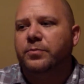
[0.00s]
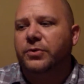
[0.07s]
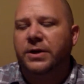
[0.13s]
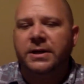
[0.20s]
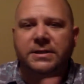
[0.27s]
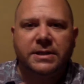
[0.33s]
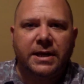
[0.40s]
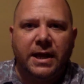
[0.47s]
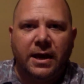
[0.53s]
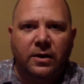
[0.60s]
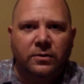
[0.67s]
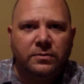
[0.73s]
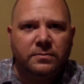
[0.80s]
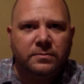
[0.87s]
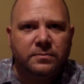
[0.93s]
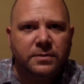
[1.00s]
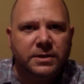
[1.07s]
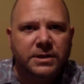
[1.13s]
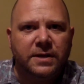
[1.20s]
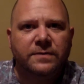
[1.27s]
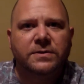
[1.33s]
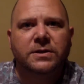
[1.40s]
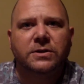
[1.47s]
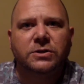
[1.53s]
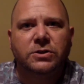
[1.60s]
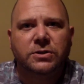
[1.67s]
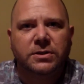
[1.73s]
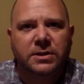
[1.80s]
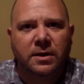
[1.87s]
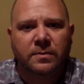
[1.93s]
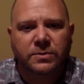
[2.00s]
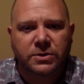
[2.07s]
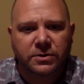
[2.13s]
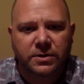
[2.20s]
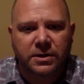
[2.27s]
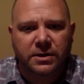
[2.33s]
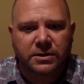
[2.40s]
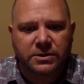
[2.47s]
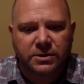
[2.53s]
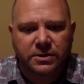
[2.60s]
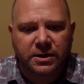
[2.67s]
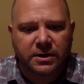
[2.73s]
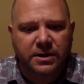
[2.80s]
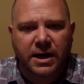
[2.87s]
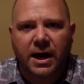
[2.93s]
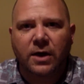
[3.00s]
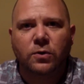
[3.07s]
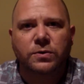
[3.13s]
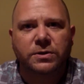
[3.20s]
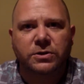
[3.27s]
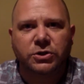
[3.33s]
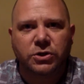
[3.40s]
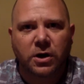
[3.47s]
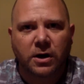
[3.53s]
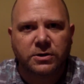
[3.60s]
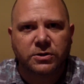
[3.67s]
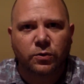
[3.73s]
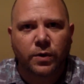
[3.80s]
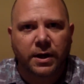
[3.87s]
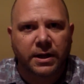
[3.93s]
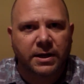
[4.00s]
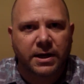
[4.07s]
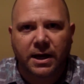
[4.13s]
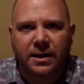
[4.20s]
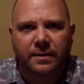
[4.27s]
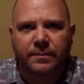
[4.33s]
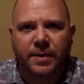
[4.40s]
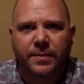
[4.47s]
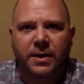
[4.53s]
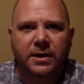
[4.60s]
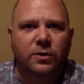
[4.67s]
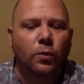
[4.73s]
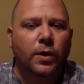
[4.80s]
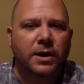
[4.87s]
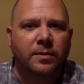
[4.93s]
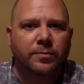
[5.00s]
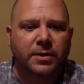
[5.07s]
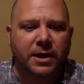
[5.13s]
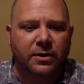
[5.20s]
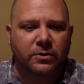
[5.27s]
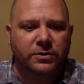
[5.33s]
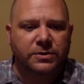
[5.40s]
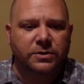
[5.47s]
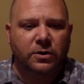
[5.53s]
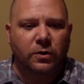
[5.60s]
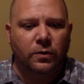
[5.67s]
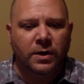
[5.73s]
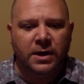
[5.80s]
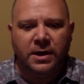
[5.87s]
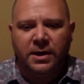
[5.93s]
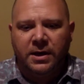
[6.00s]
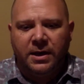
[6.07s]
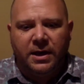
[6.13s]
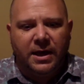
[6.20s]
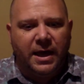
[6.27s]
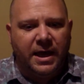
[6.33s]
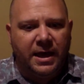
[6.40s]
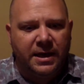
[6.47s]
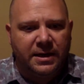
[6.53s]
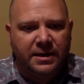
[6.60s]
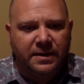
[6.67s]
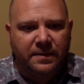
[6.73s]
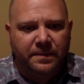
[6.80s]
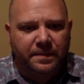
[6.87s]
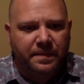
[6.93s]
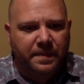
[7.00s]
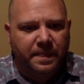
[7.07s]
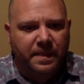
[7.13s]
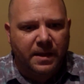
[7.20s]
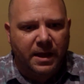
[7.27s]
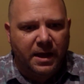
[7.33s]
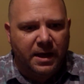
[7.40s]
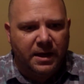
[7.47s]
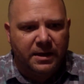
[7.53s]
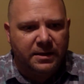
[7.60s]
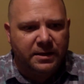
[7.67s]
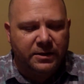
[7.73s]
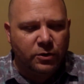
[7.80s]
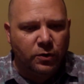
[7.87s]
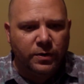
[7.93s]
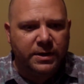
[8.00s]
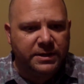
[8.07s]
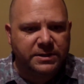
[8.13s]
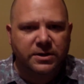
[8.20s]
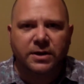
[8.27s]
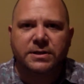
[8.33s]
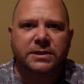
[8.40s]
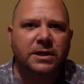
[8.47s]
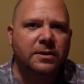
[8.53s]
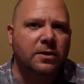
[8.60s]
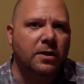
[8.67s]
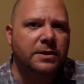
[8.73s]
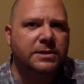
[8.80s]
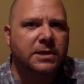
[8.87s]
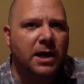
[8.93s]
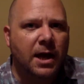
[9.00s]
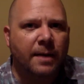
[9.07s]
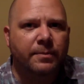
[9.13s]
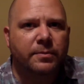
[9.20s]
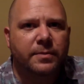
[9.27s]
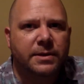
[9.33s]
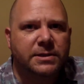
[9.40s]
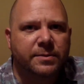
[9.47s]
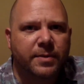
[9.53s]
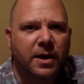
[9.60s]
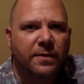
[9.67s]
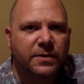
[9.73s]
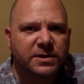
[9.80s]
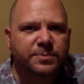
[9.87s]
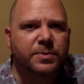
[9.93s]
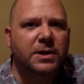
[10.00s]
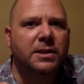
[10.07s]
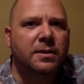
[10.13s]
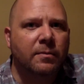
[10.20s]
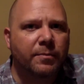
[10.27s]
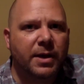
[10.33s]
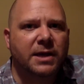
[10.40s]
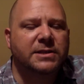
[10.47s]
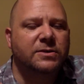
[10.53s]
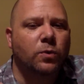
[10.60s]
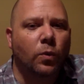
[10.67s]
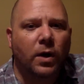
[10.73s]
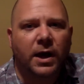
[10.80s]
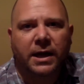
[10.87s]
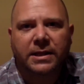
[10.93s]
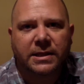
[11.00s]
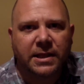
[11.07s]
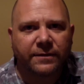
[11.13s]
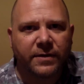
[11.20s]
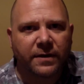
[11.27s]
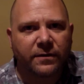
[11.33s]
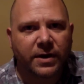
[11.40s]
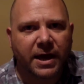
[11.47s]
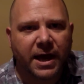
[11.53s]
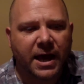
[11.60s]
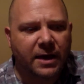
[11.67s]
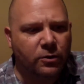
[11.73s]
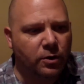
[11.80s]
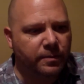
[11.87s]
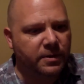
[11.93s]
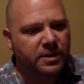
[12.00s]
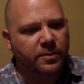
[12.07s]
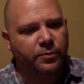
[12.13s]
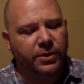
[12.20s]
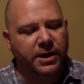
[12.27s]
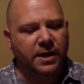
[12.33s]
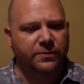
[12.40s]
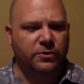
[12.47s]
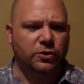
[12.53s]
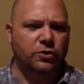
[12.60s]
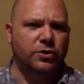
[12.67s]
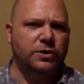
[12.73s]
Brings it out, gives it some to the guy who's in charge of the wedding, kind of like maybe like a wedding planner or so. And you know, and he starts getting all these compliments about this being the best wine that they've ever had. Normally they bring out